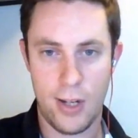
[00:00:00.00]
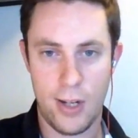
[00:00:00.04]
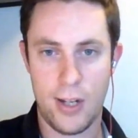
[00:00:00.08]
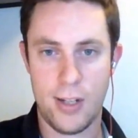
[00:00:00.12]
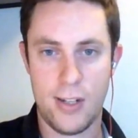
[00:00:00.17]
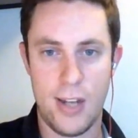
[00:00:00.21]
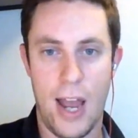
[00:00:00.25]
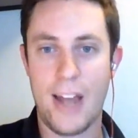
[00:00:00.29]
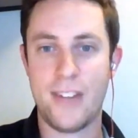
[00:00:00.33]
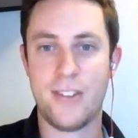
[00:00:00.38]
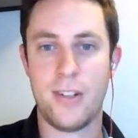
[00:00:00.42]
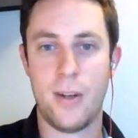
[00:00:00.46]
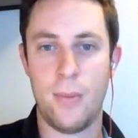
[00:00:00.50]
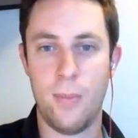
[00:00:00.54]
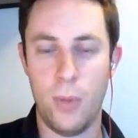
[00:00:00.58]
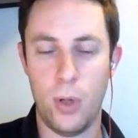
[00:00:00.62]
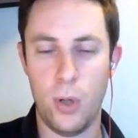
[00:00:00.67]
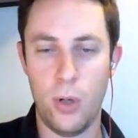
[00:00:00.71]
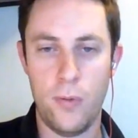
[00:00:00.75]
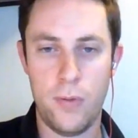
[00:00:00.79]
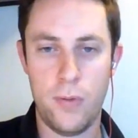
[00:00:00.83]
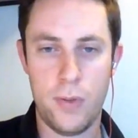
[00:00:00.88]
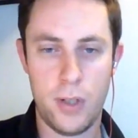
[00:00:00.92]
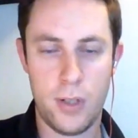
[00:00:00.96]
hasn't
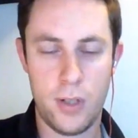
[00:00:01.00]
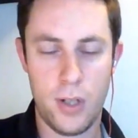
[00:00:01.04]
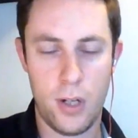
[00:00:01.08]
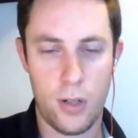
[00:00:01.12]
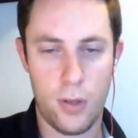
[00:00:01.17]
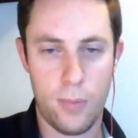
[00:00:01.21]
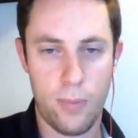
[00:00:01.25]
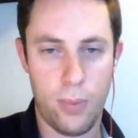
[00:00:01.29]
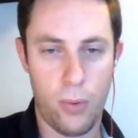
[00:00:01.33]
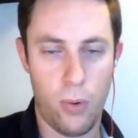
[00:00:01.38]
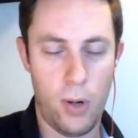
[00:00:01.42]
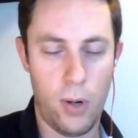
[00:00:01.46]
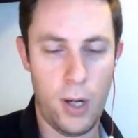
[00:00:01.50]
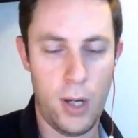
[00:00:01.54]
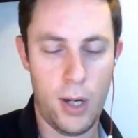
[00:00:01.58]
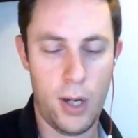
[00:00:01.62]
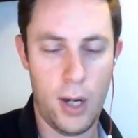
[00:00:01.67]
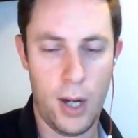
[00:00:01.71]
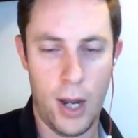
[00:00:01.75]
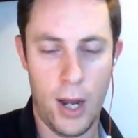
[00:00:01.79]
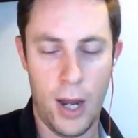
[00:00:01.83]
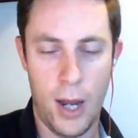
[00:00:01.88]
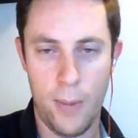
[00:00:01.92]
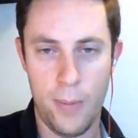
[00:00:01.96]
moved, to your point,
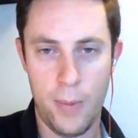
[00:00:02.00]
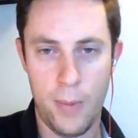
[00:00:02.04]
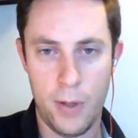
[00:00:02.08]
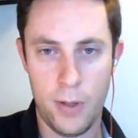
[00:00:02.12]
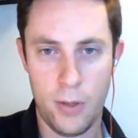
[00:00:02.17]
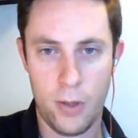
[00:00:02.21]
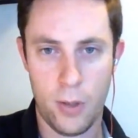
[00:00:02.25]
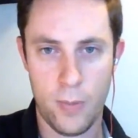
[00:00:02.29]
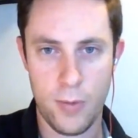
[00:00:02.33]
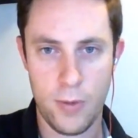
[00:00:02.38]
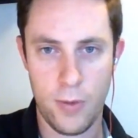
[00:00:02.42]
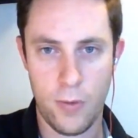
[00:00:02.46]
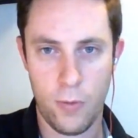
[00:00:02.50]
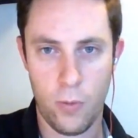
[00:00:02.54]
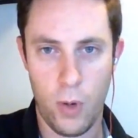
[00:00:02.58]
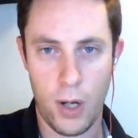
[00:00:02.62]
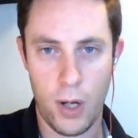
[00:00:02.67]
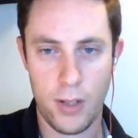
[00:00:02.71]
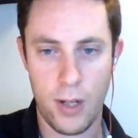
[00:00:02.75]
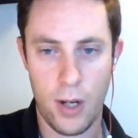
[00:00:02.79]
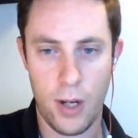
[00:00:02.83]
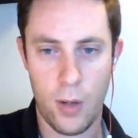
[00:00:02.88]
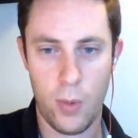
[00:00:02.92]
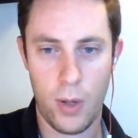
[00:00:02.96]
in terms of
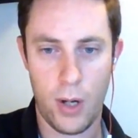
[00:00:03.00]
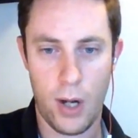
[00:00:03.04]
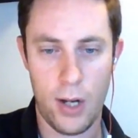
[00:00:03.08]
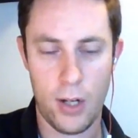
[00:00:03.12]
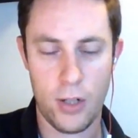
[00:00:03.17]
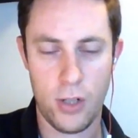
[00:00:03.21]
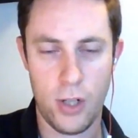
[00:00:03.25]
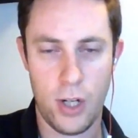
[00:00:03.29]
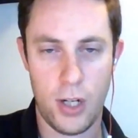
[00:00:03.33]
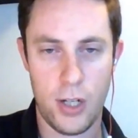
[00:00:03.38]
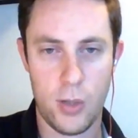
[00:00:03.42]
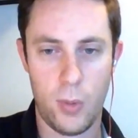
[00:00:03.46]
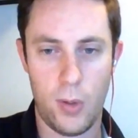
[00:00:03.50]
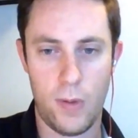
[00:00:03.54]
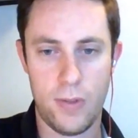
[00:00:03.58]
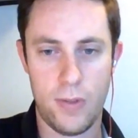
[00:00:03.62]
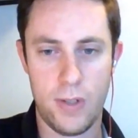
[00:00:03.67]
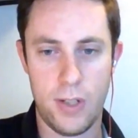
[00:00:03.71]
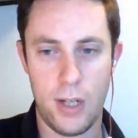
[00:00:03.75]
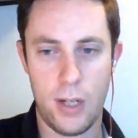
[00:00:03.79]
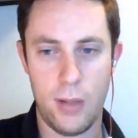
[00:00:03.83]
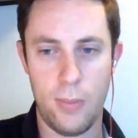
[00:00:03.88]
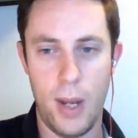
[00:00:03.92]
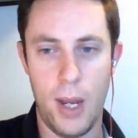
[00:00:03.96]
what kind of changes we've
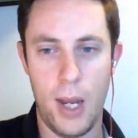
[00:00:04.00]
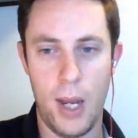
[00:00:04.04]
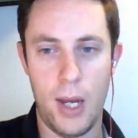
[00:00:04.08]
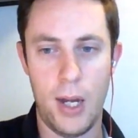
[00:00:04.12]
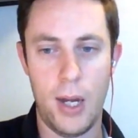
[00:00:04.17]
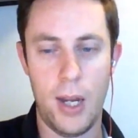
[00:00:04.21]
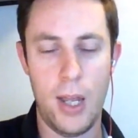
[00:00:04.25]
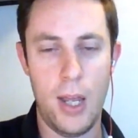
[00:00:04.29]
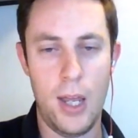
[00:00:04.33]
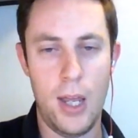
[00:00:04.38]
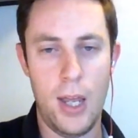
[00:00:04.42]
seen made.